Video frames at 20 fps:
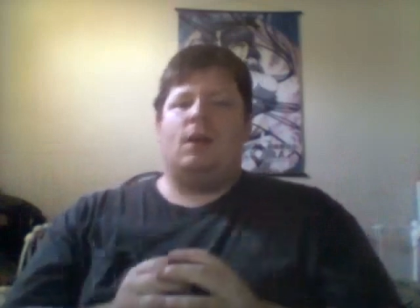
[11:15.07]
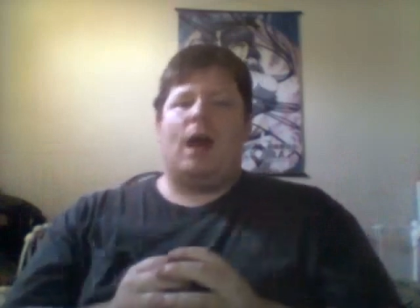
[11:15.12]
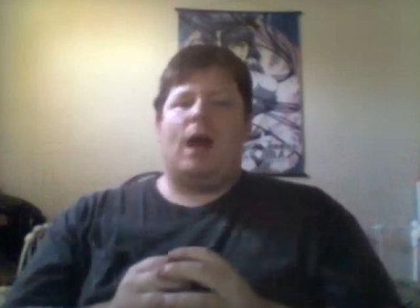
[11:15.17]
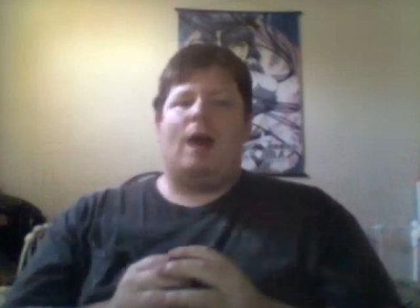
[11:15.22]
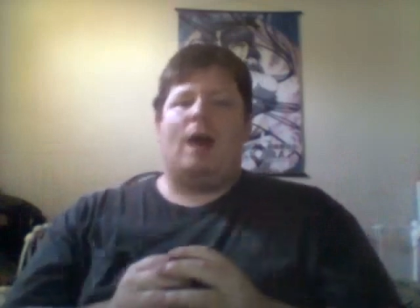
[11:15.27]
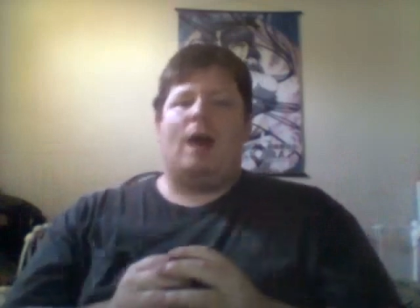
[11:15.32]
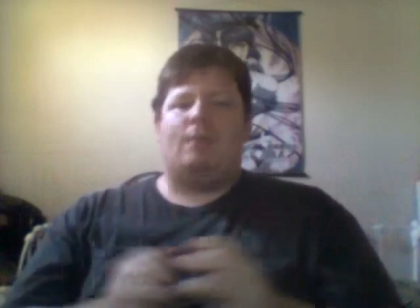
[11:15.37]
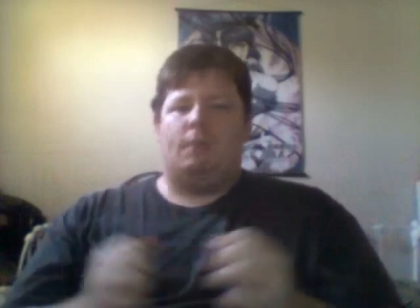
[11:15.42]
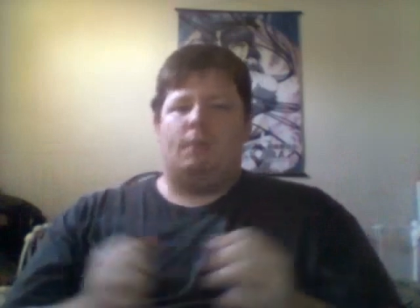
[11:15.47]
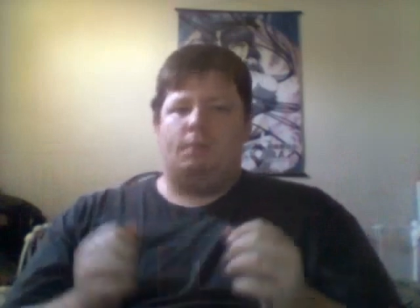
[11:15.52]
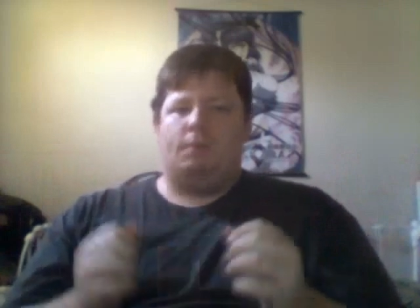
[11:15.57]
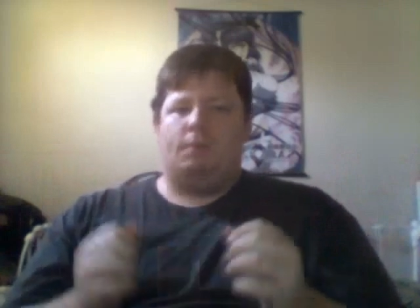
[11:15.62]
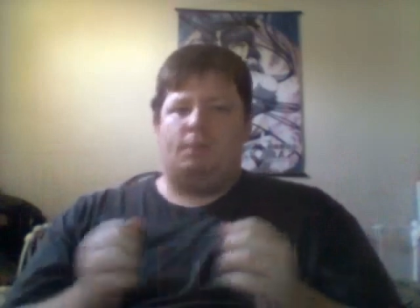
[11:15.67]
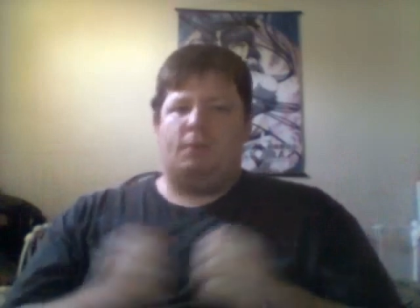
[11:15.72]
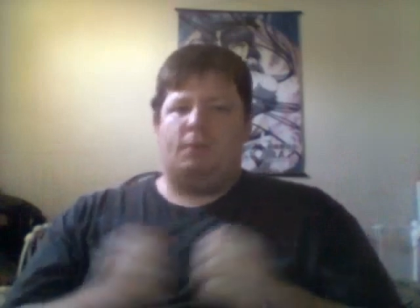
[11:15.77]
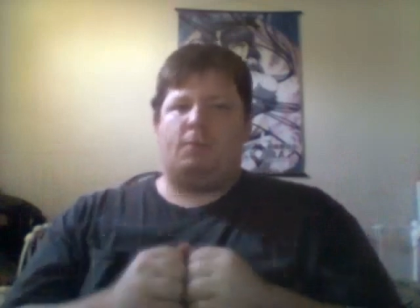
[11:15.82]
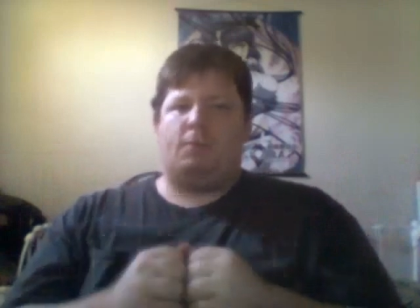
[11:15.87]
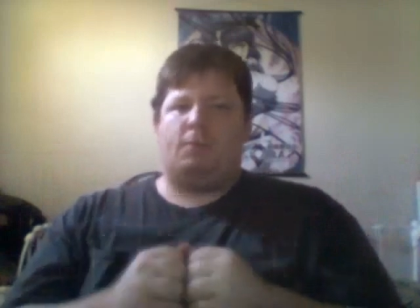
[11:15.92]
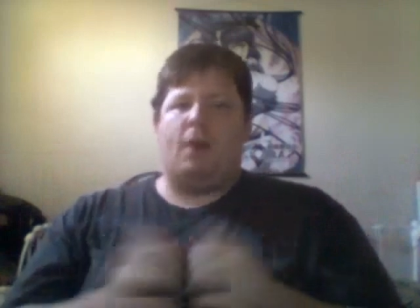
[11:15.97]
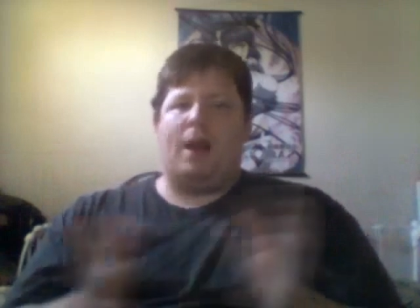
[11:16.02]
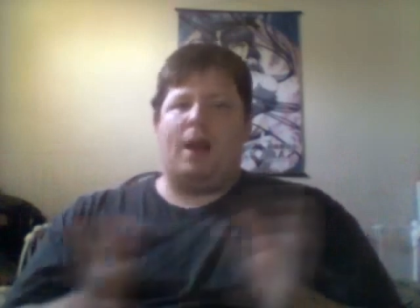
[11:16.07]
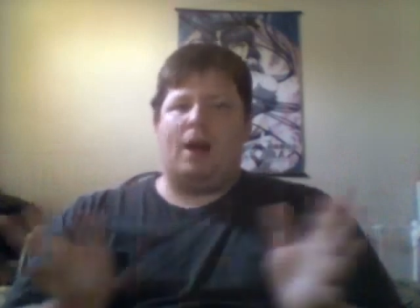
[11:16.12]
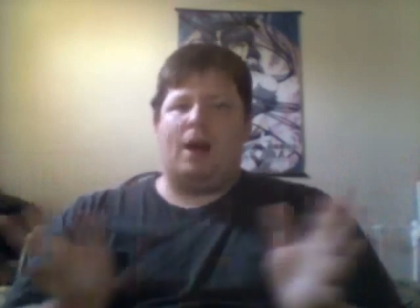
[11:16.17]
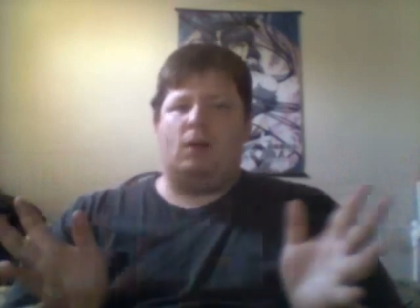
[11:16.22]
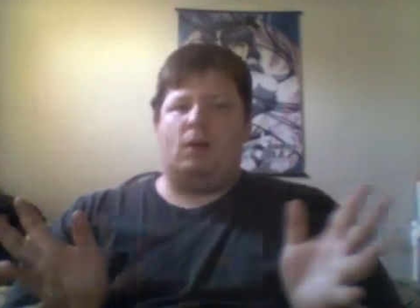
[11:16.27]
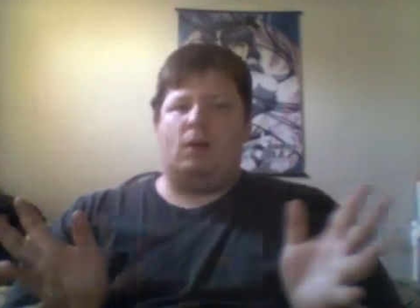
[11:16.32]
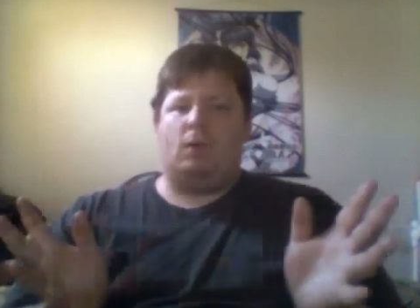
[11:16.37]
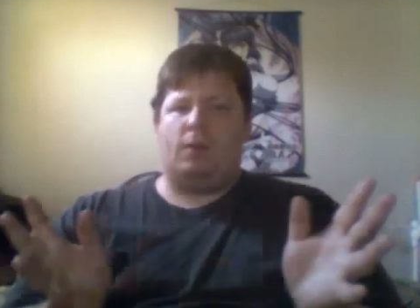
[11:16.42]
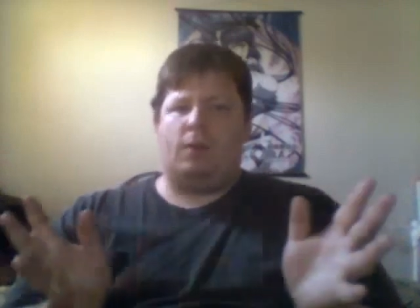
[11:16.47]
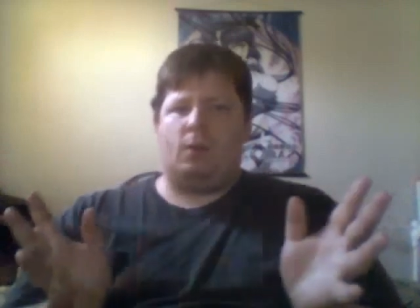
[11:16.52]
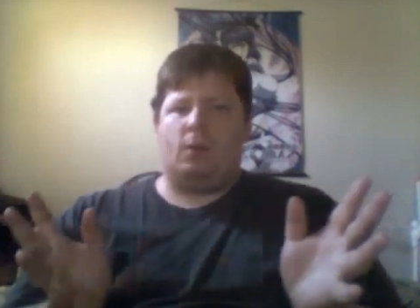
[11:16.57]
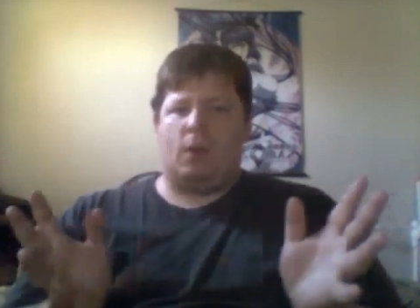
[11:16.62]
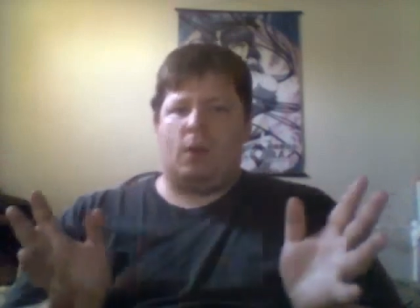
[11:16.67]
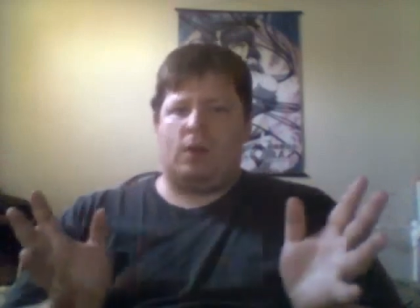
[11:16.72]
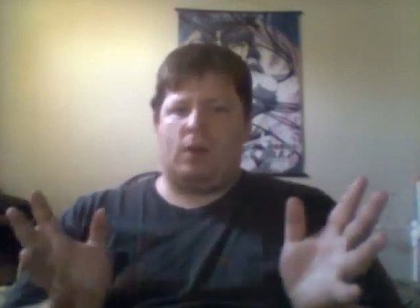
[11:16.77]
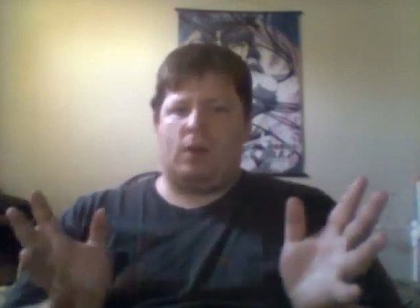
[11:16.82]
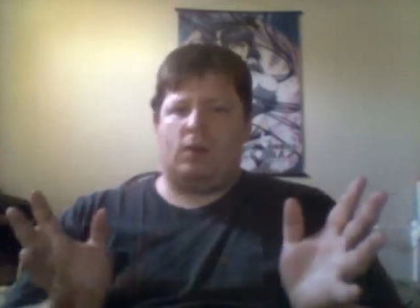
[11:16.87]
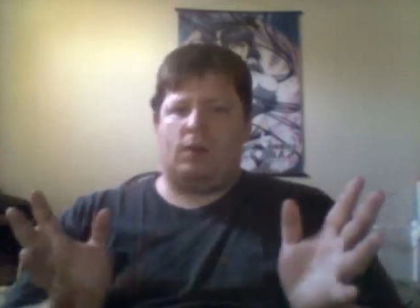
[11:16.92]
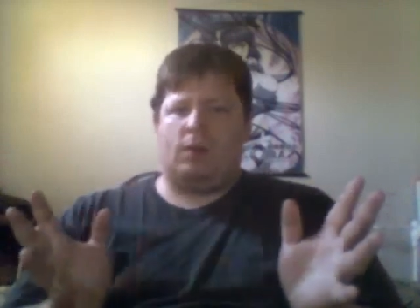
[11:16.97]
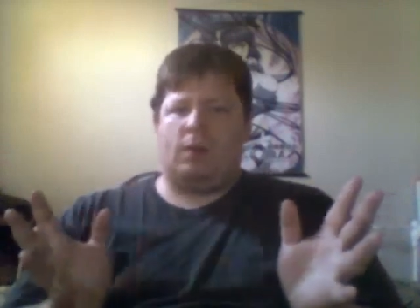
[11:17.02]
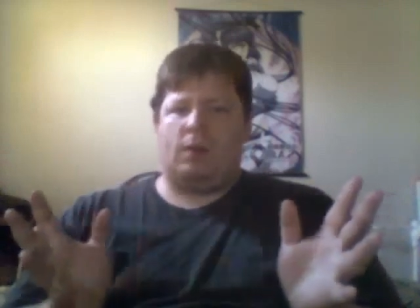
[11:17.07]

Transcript: have them spread out with the rest of